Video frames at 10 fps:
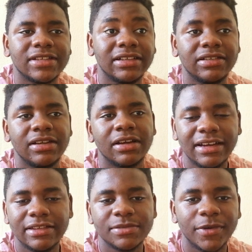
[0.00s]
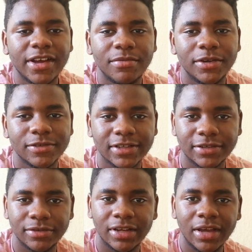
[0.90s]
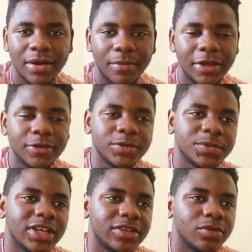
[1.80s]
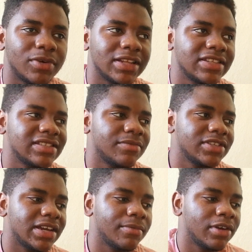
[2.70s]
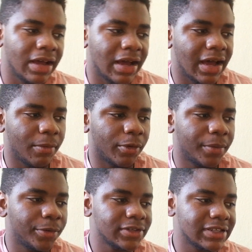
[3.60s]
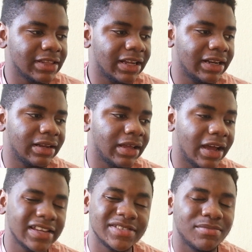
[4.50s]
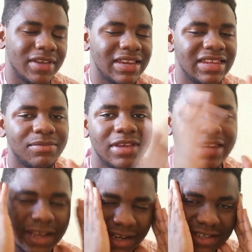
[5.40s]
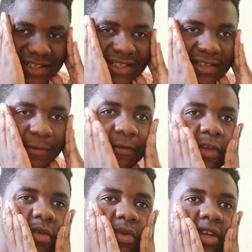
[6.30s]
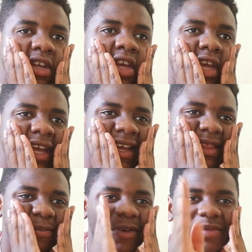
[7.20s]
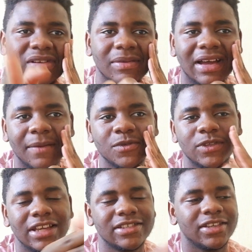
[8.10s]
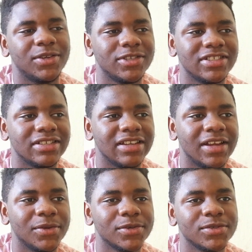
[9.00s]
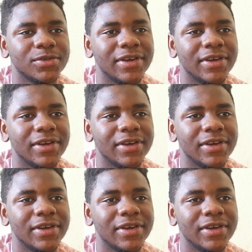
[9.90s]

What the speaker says: that inspired me to start my YouTube channel. But at the same time, I'm one person that has many ideas for filming. The problem comes with execution and also